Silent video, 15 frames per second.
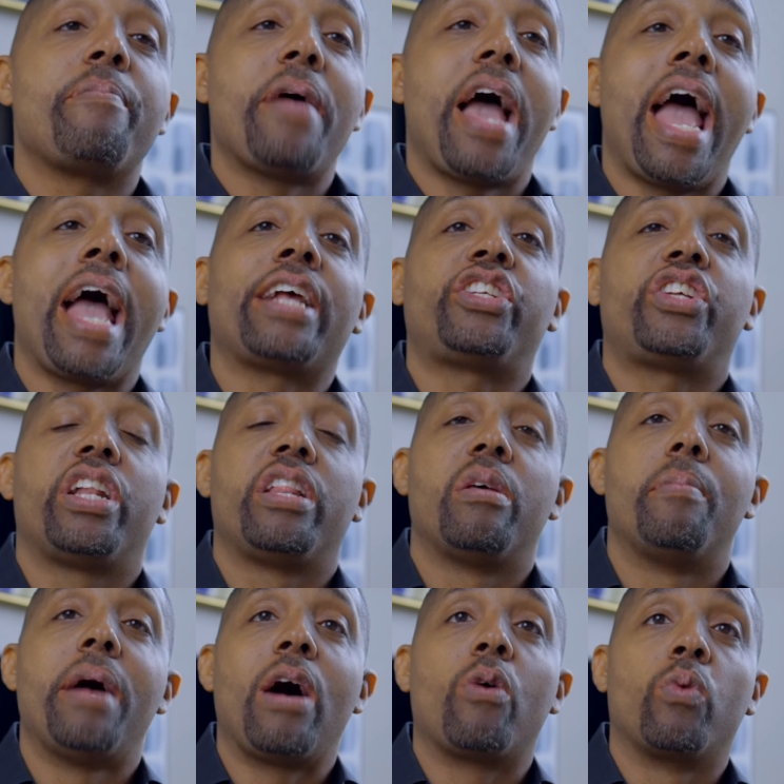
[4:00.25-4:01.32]
passionate
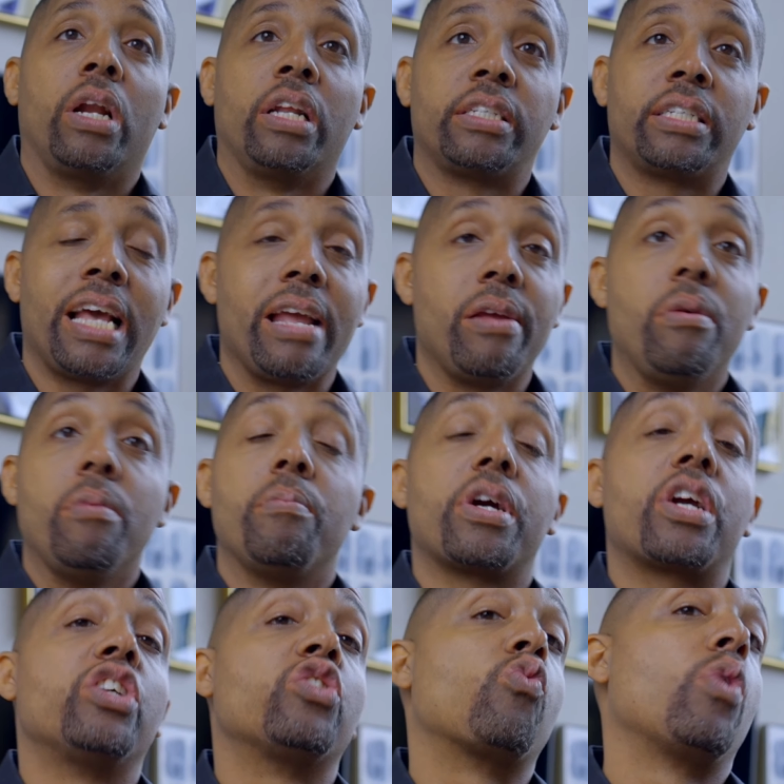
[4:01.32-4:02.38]
about real estate
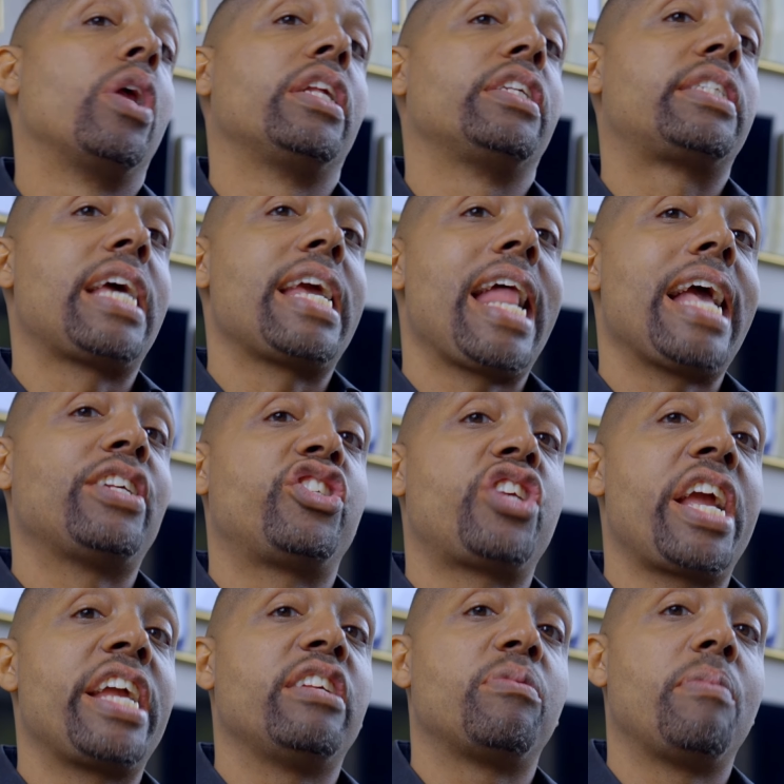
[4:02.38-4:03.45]
because real estate has
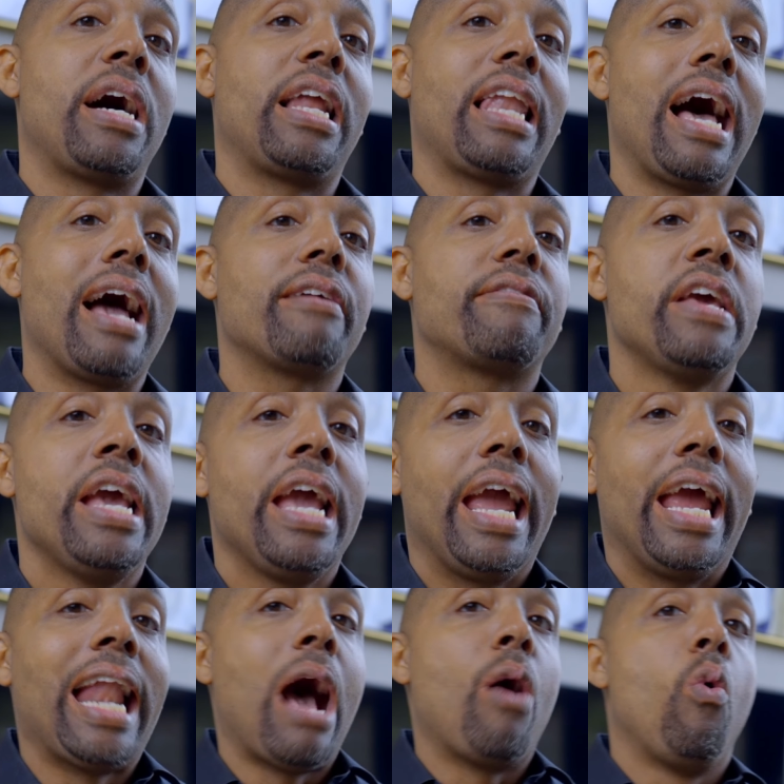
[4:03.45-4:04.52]
changed my life.
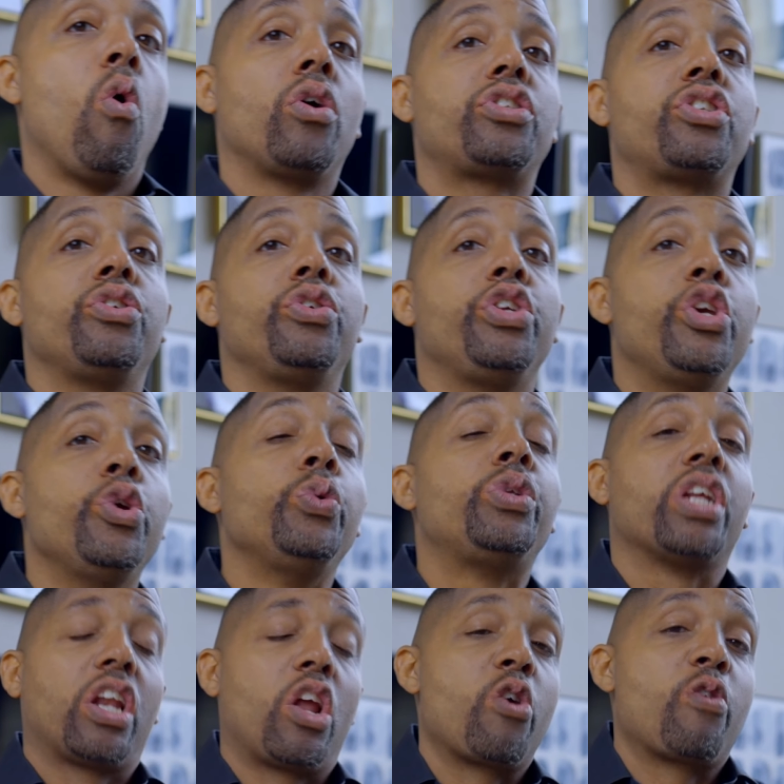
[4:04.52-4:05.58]
And I want you
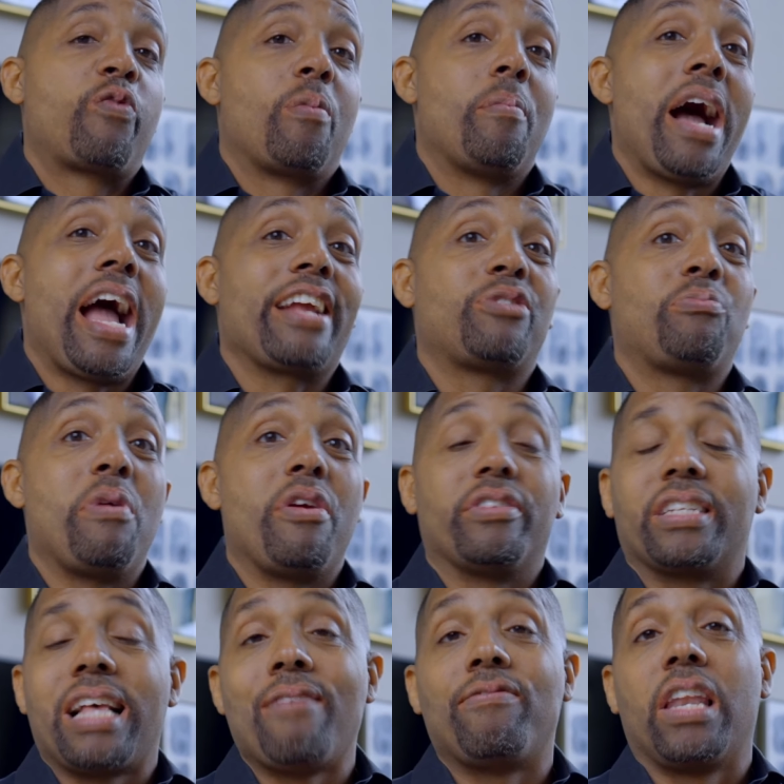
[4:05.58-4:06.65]
to learn from my
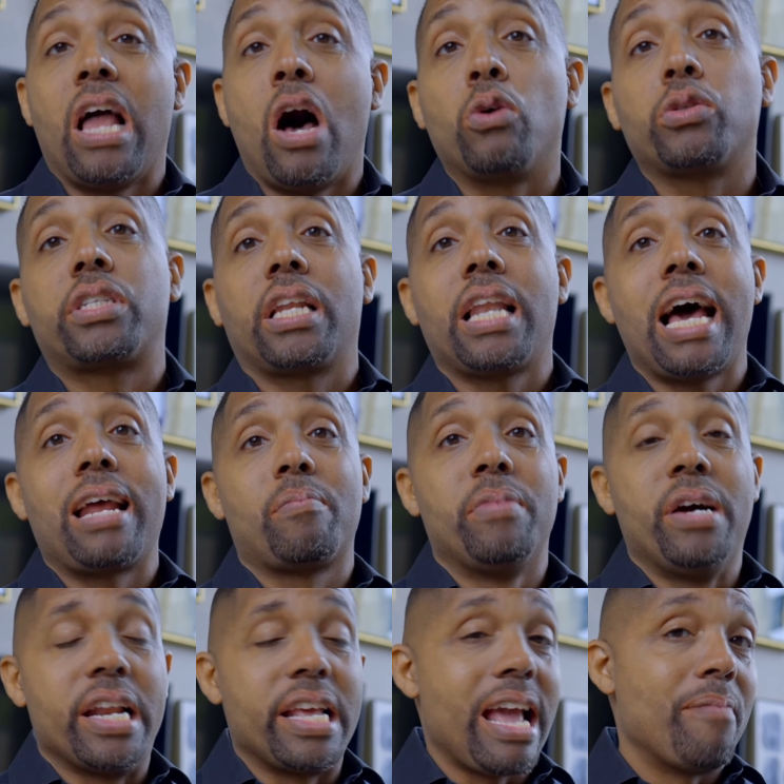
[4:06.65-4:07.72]
experiences. I've lost a lot of
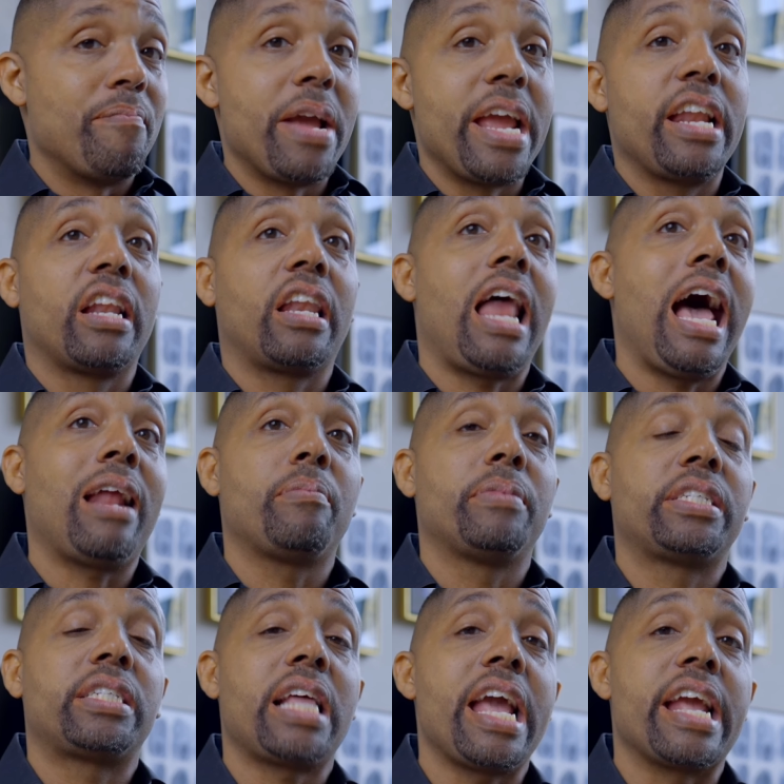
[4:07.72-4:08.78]
money. I've made a lot of
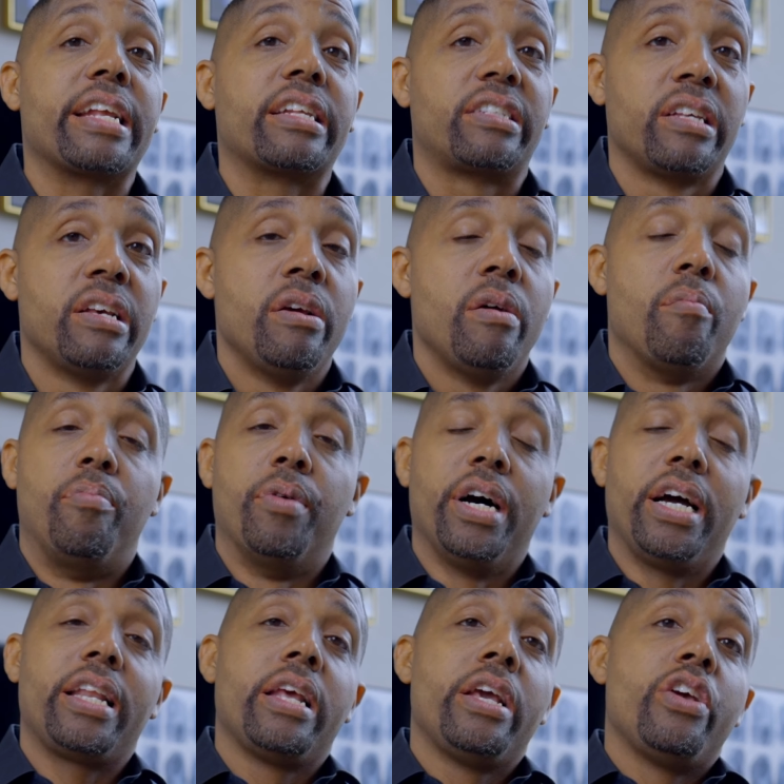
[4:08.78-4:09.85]
mistakes,
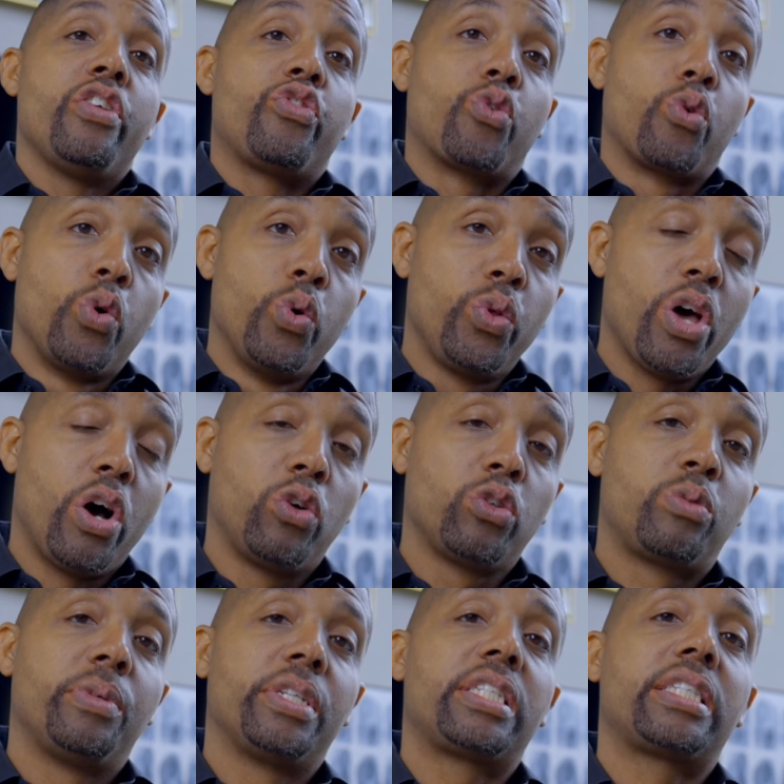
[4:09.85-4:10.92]
but through
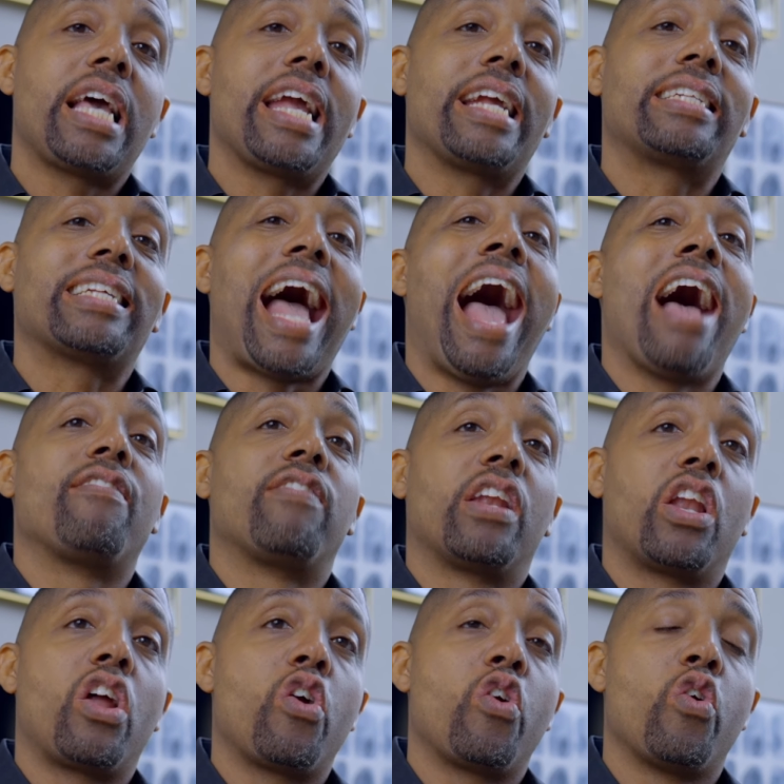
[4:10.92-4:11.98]
those mistakes, I've
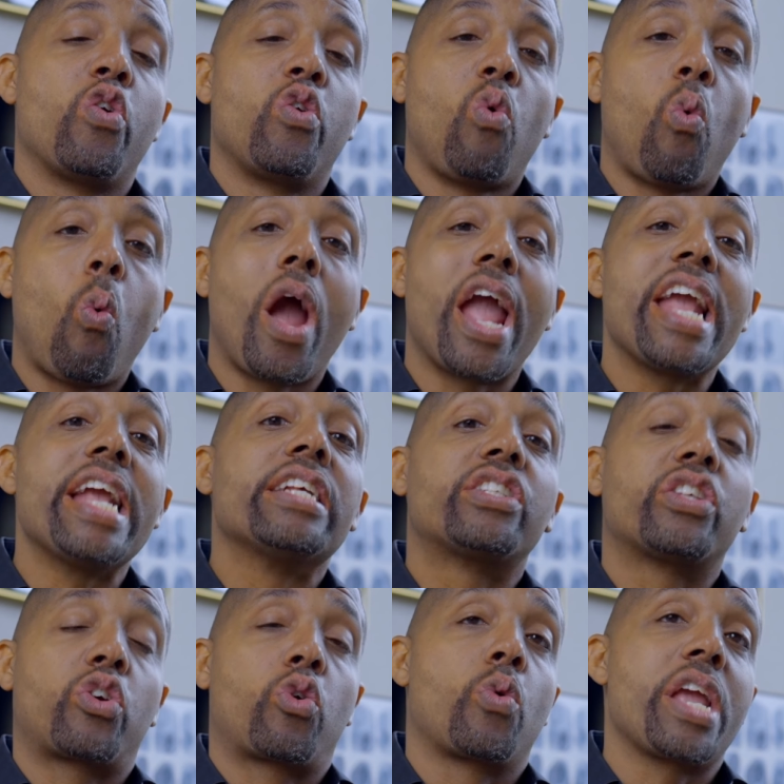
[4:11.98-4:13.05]
learned ways
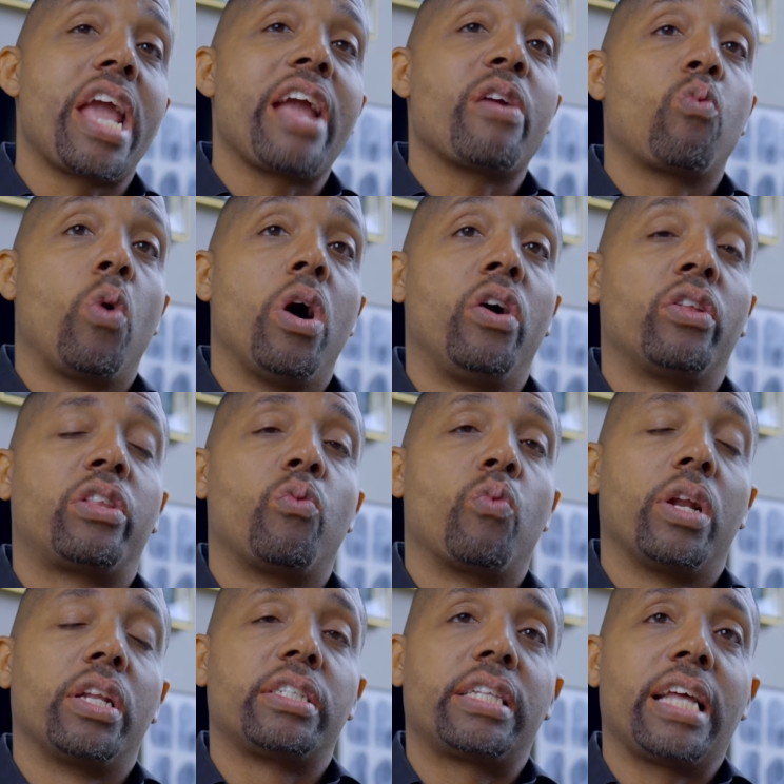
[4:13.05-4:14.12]
to create wealth in
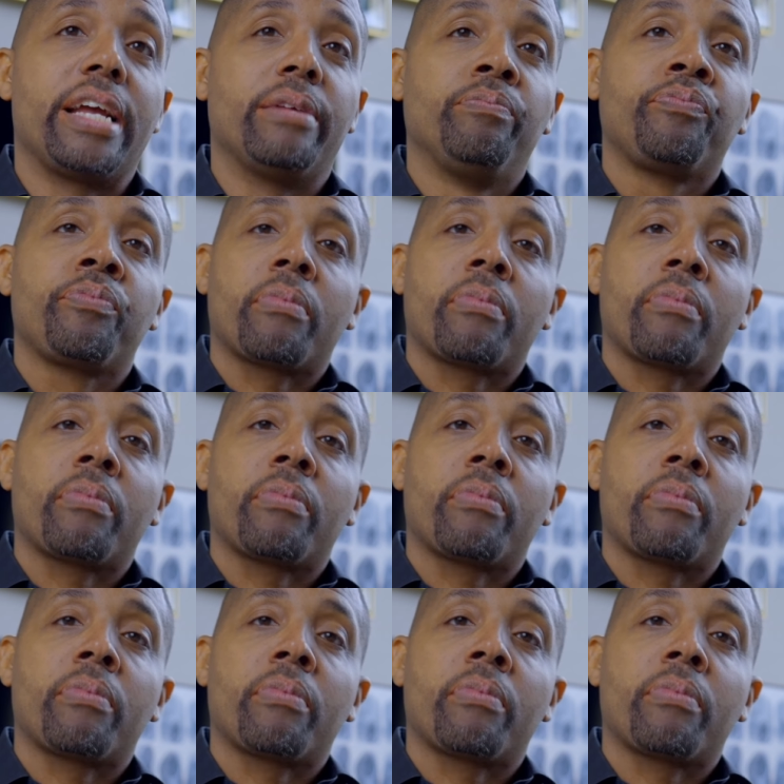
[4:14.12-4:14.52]
real estate.